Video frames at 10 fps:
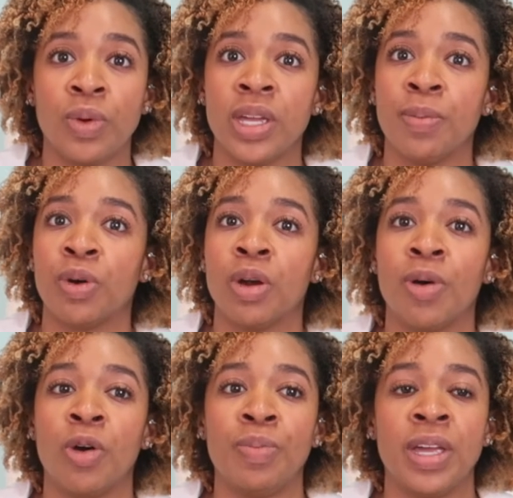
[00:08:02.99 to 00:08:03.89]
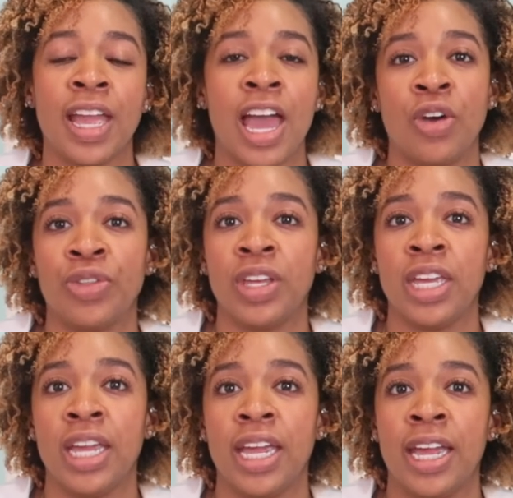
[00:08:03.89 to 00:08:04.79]
We promote being
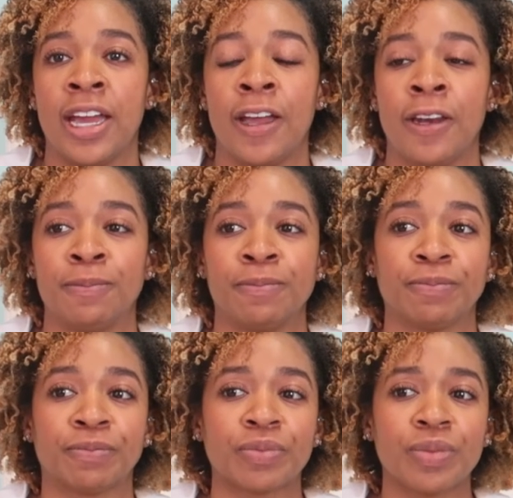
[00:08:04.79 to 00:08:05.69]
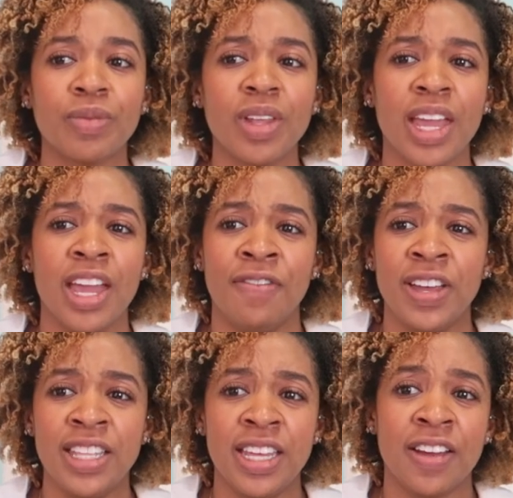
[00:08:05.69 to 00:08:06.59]
healthy, and if
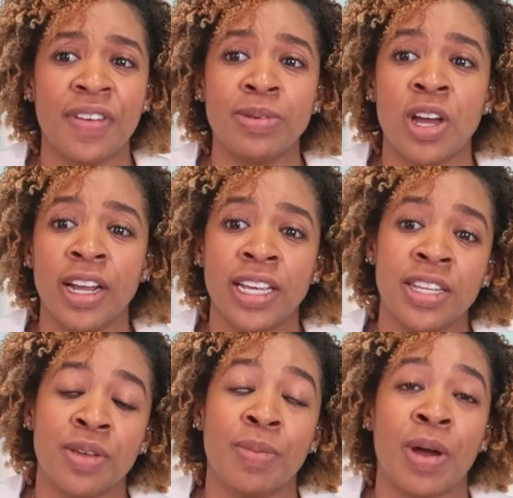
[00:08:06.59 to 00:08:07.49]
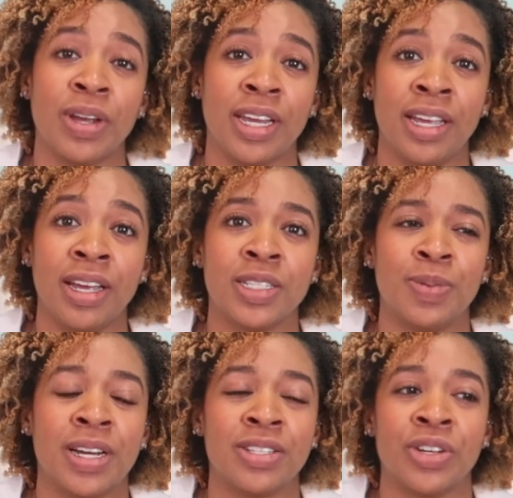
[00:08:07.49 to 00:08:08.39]
anything, if I'm talking to them about eating, it's
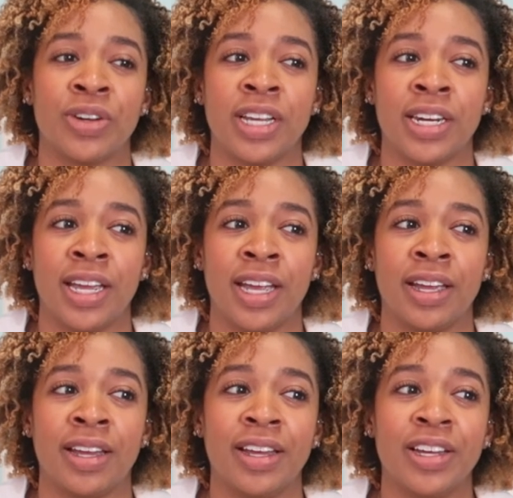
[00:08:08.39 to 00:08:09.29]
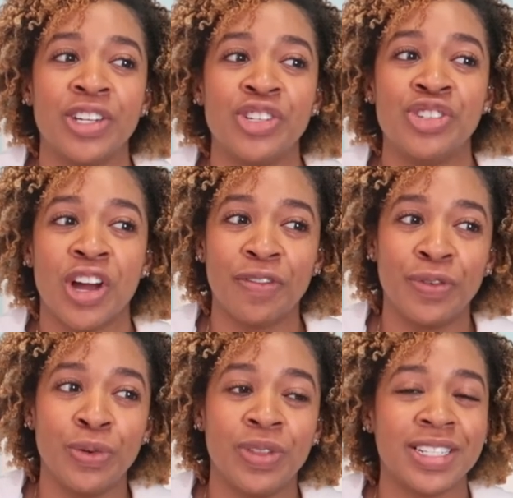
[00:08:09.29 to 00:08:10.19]
because they're eating junk
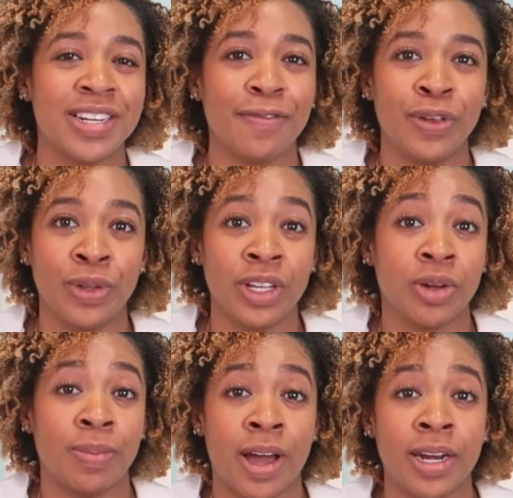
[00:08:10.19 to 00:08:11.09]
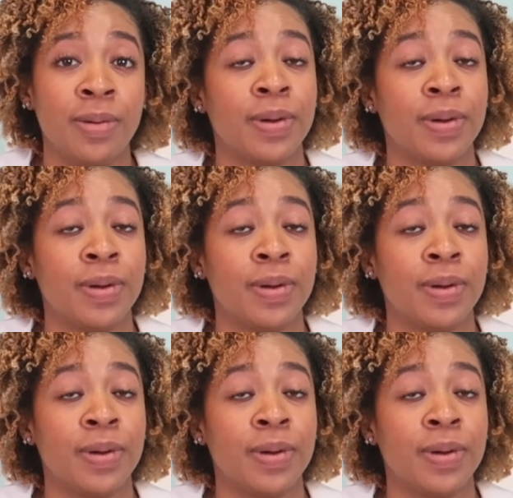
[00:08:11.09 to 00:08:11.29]
food that's not fueling their body.